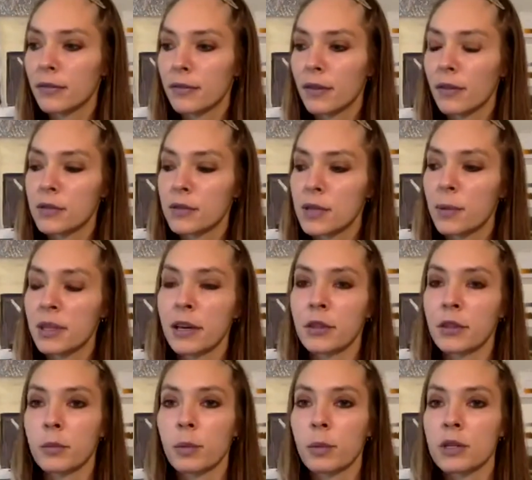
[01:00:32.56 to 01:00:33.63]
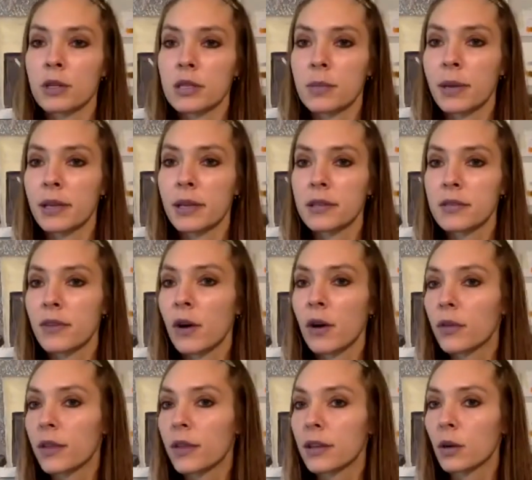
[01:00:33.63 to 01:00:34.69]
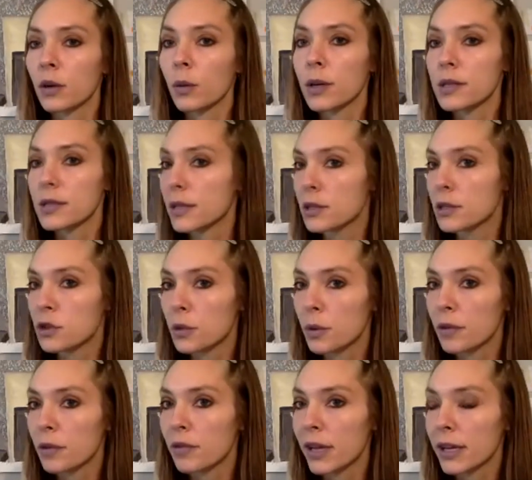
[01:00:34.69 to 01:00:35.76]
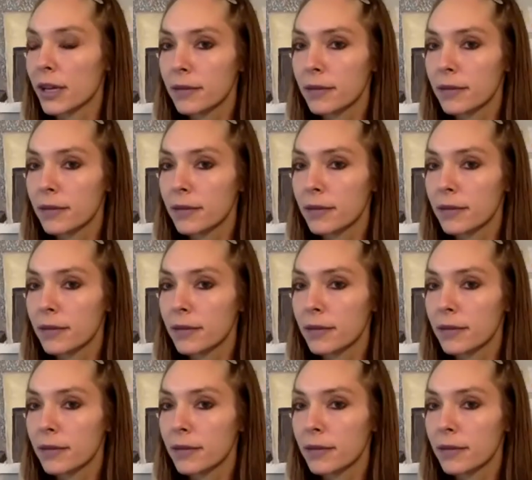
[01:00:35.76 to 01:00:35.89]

some of the other participants felt that there was an issue of like,